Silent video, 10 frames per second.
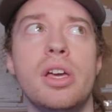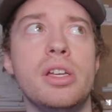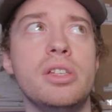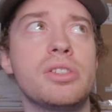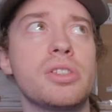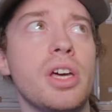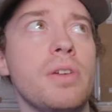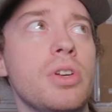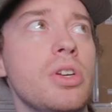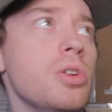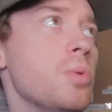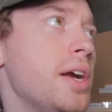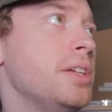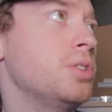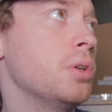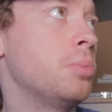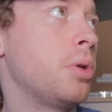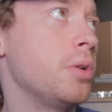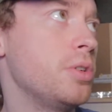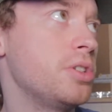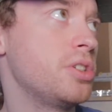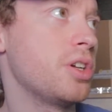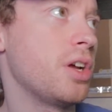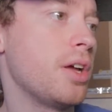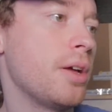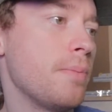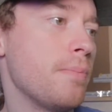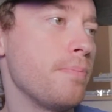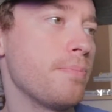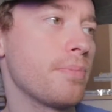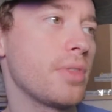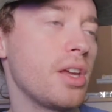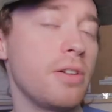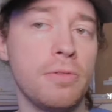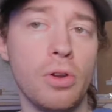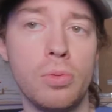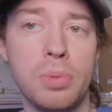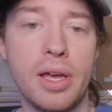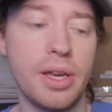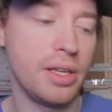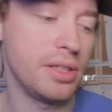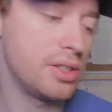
it's kind of a new way to approach a floor plan.